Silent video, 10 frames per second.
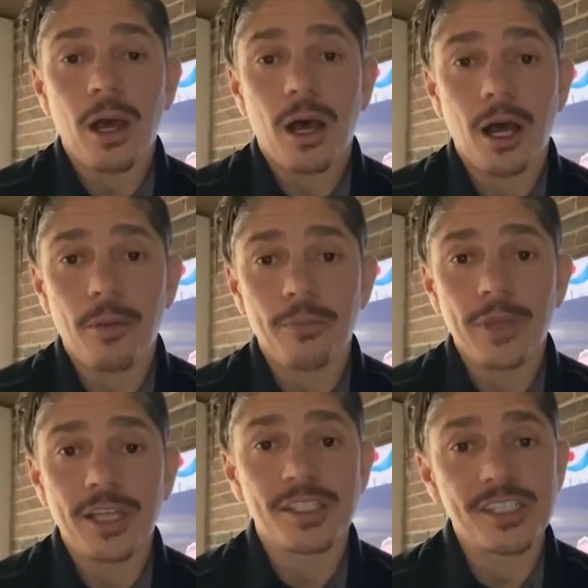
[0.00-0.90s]
Um,
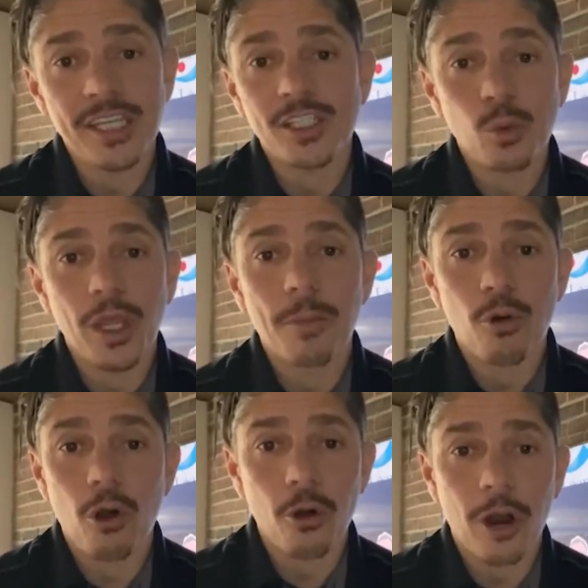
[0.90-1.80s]
it's a six-week
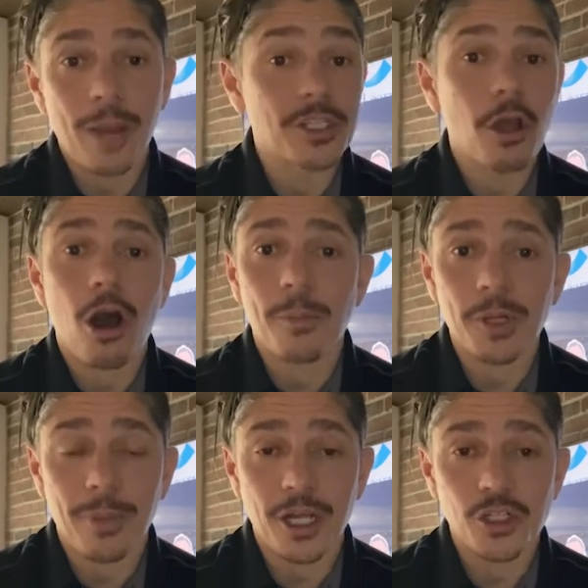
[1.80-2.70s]
program. It's
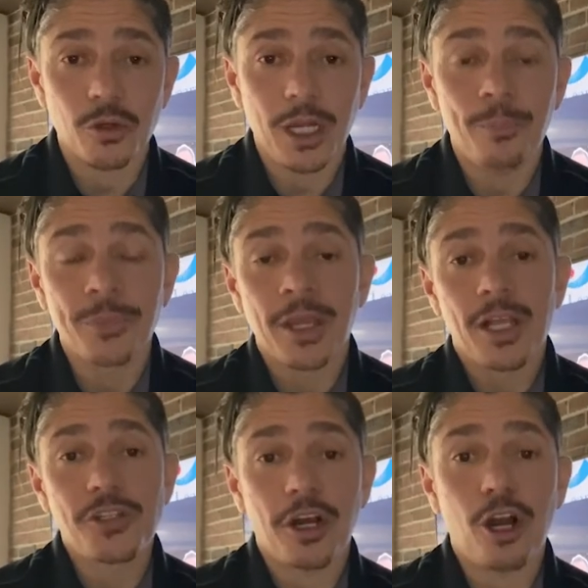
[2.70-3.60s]
complimentary.
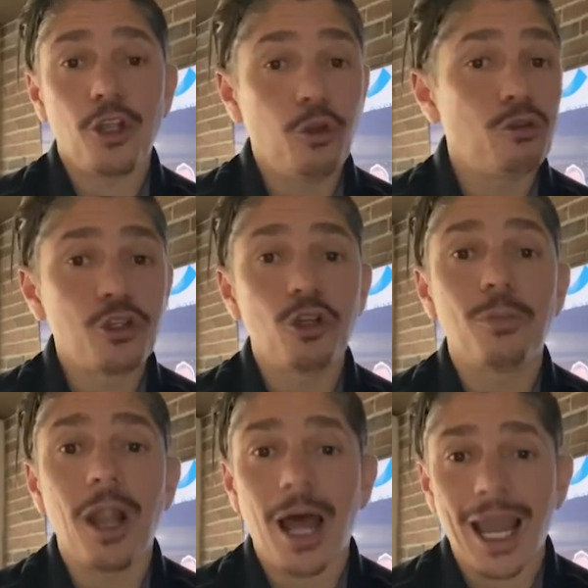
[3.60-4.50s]
It's on our
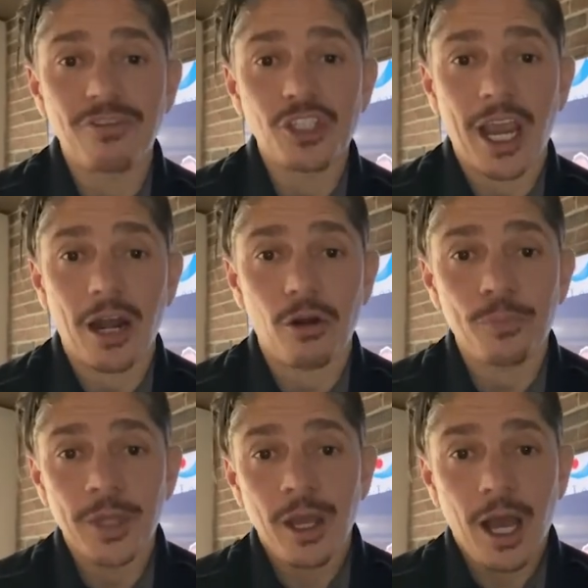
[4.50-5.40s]
YouTube live
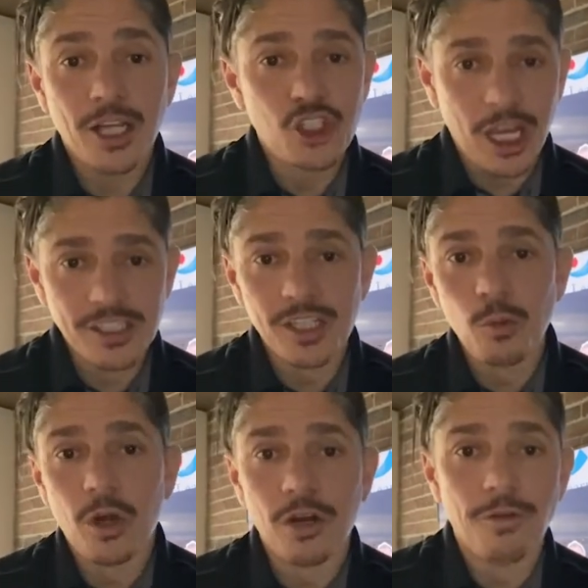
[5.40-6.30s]
channel. Uh, Jason,
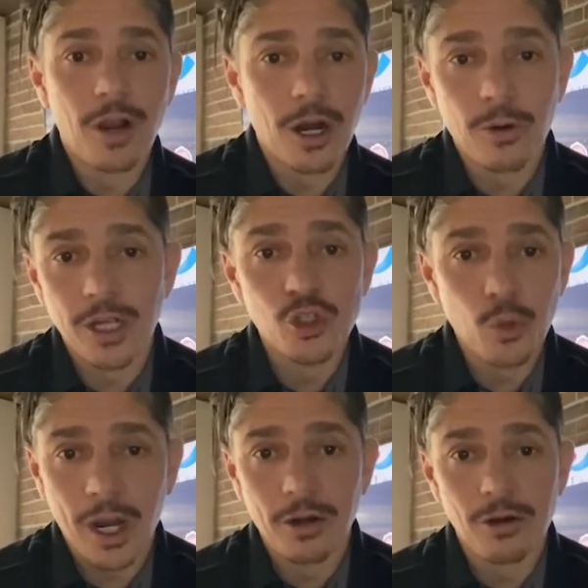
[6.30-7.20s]
one of our uh,
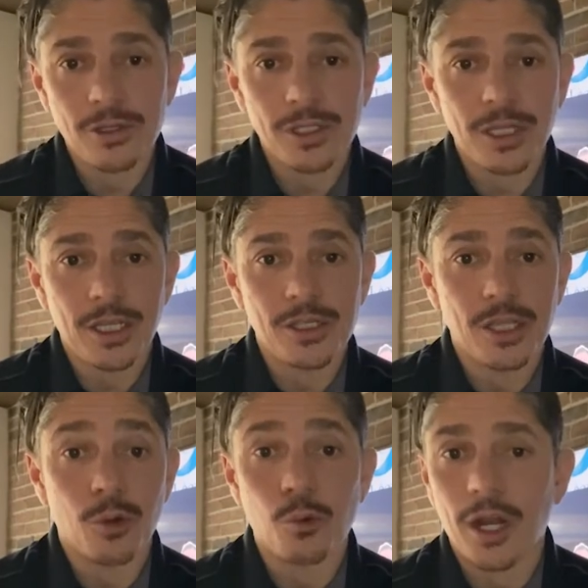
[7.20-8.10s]
trainers, is
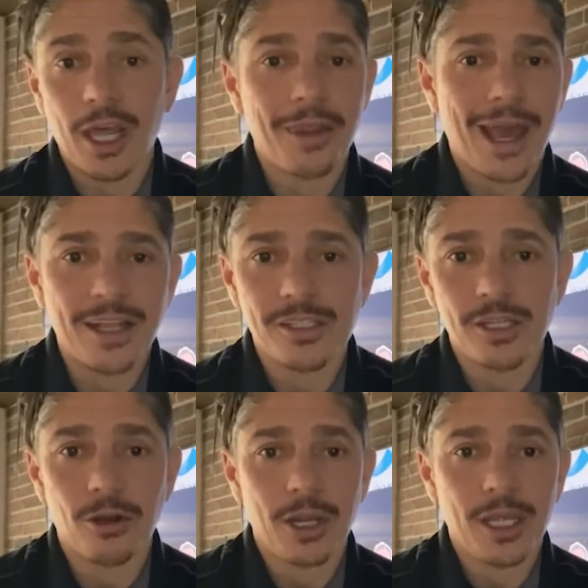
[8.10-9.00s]
uh, running that
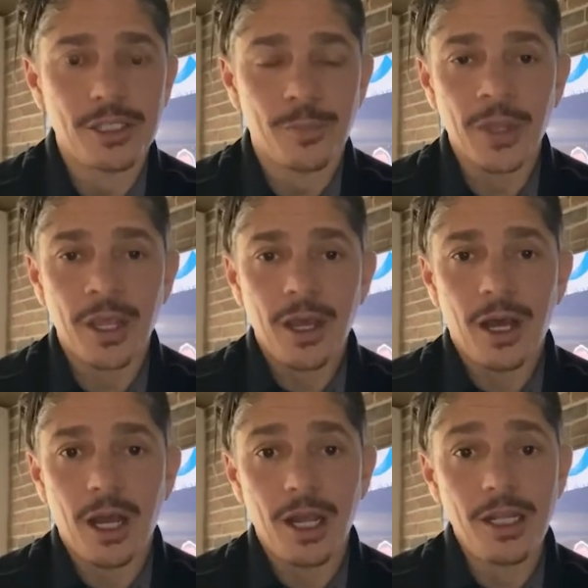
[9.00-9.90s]
series.
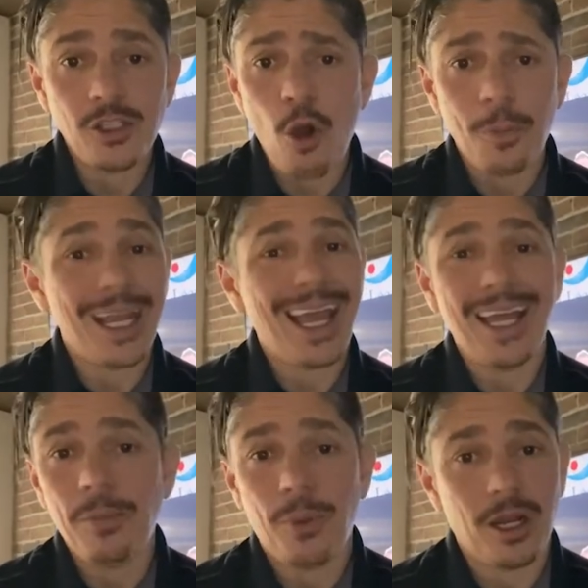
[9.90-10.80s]
Uh, and it's open to
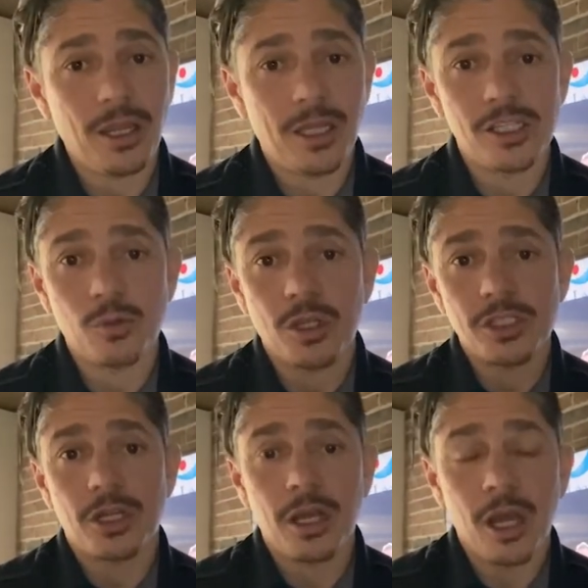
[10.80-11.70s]
anybody that just wants
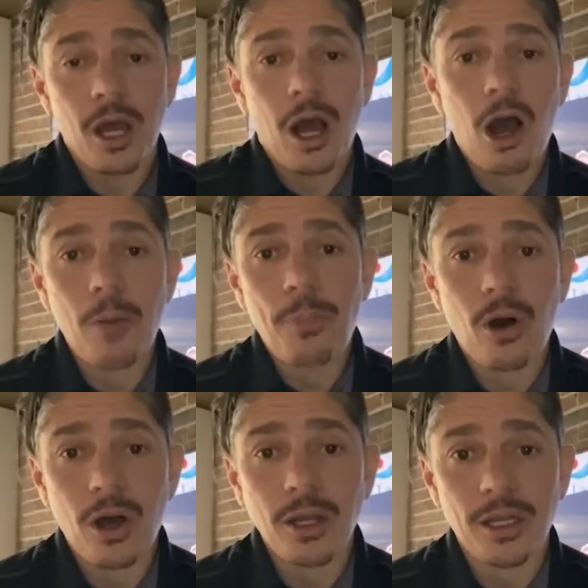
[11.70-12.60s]
to hop
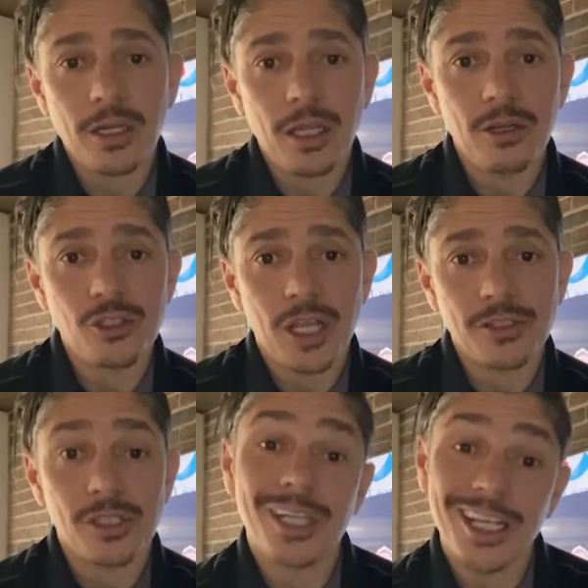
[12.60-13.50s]
on and hear
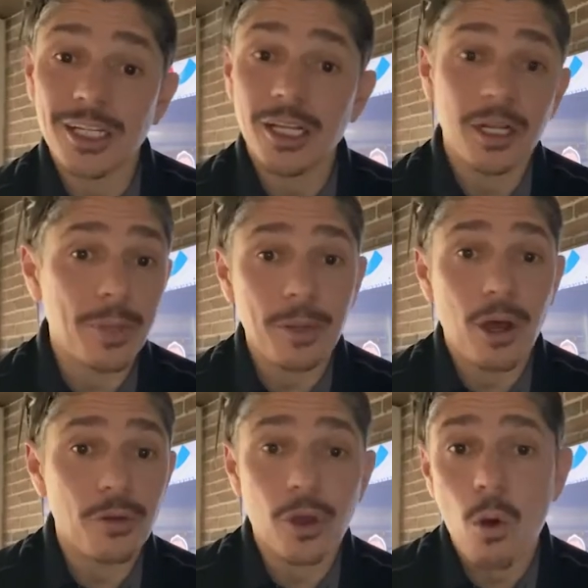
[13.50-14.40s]
Jason teach a little bit
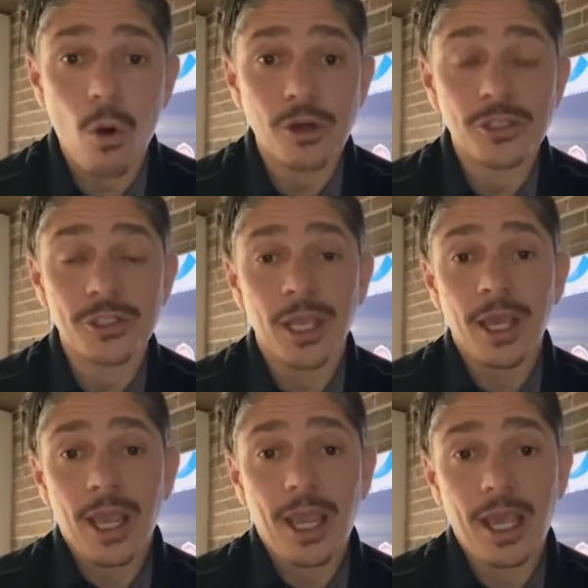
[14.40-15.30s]
about the course.
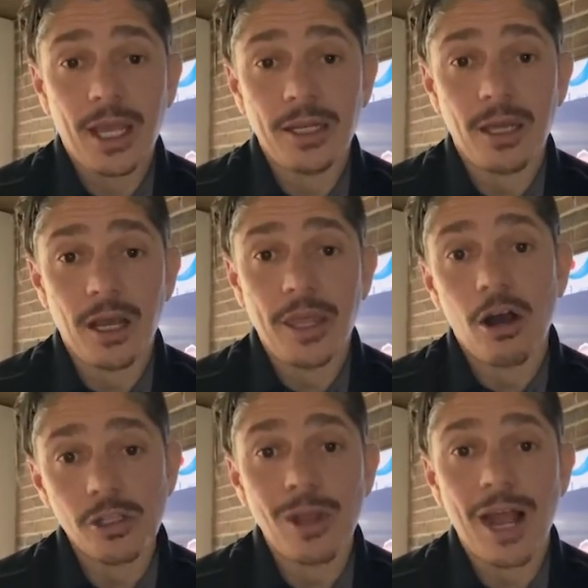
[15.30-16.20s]
And uh, they
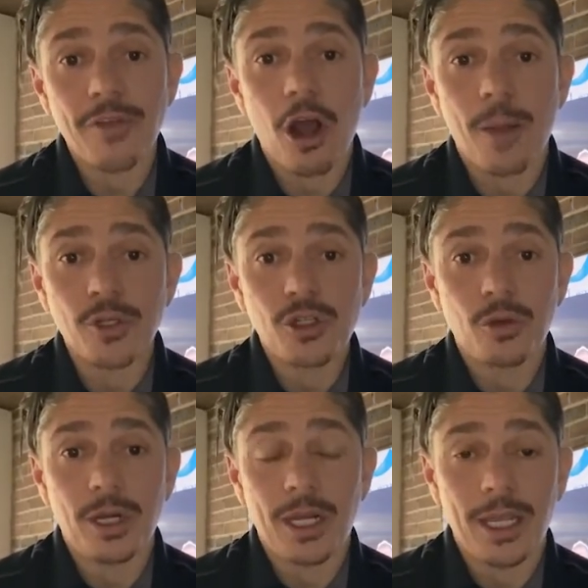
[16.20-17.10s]
also have the
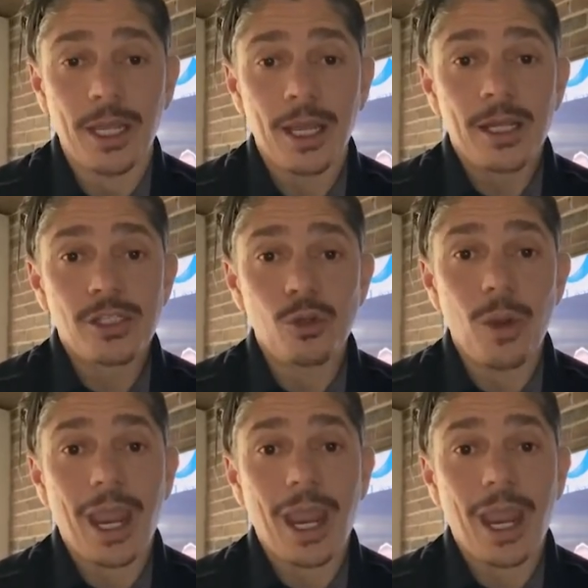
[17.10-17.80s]
opportunity to